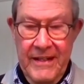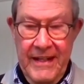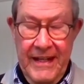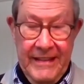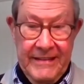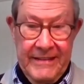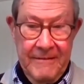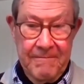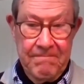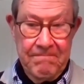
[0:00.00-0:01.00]
And
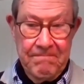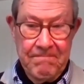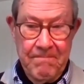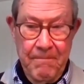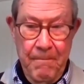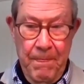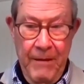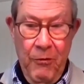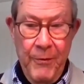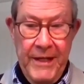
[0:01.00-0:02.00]

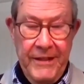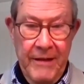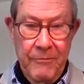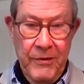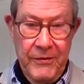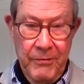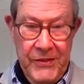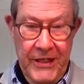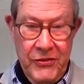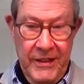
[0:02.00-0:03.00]
what we ended up with was
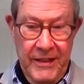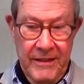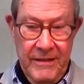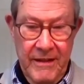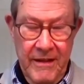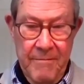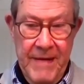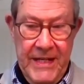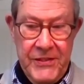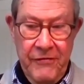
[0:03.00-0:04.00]
actually a
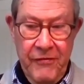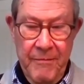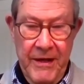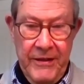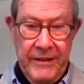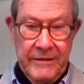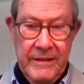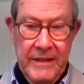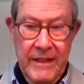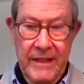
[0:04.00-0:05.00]
massive
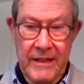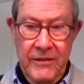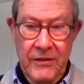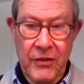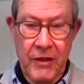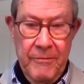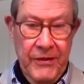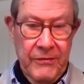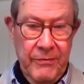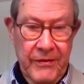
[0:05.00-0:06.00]
American
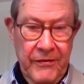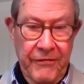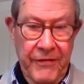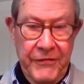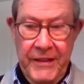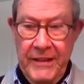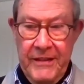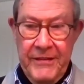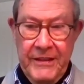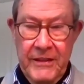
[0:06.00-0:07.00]
conglomerate with 15, I
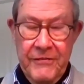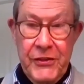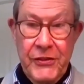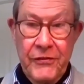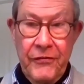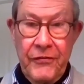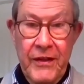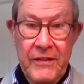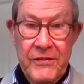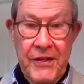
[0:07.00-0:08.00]
think, divisions,
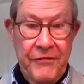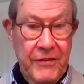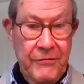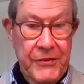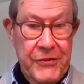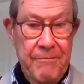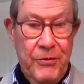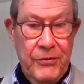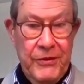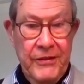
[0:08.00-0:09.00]
7 of which
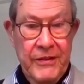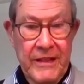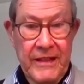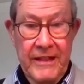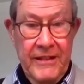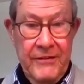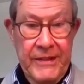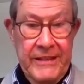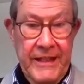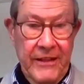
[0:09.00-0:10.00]
imported and
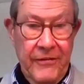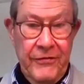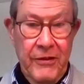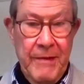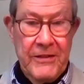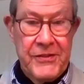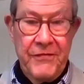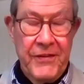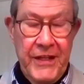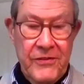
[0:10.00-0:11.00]
retailed through about
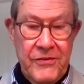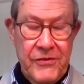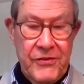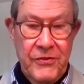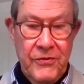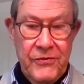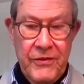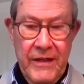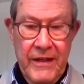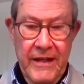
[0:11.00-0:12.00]
7,000 stores.
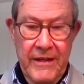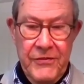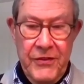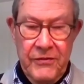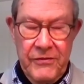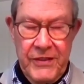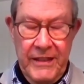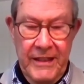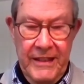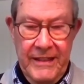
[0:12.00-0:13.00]
So
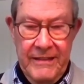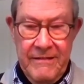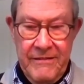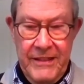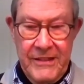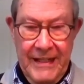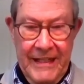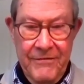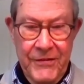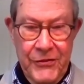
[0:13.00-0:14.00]
suddenly things like
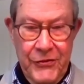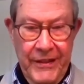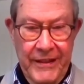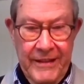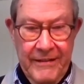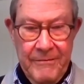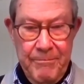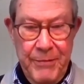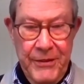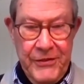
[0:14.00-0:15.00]
inventory and
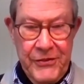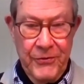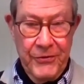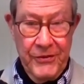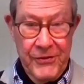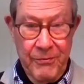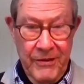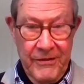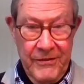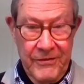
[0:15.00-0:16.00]
purchase orders
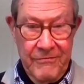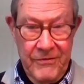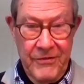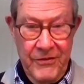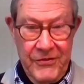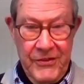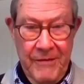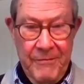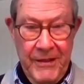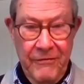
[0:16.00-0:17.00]
were not just
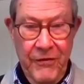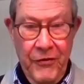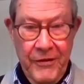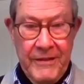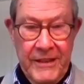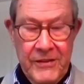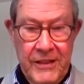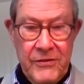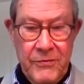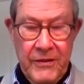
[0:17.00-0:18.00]
something foreign,
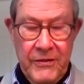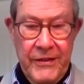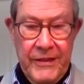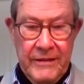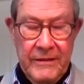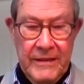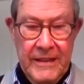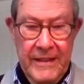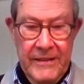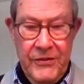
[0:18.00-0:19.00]
these were critical
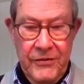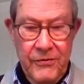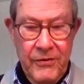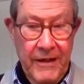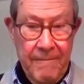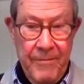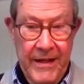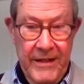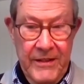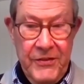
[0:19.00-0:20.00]
to
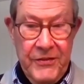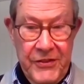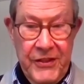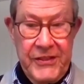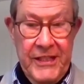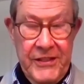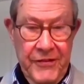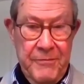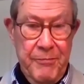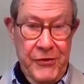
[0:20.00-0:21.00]
the success of
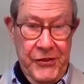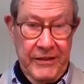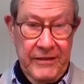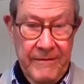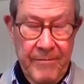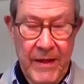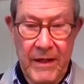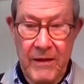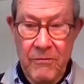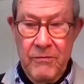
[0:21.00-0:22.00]
this project.
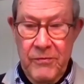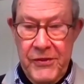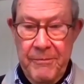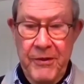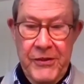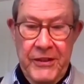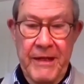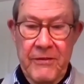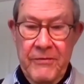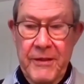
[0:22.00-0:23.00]
What was the project
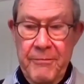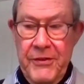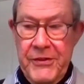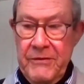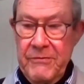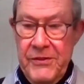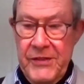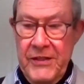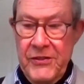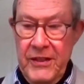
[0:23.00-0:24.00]
about? Well, the project was
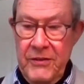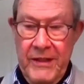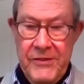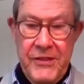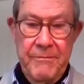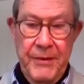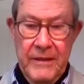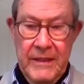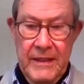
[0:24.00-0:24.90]
essentially quite simple.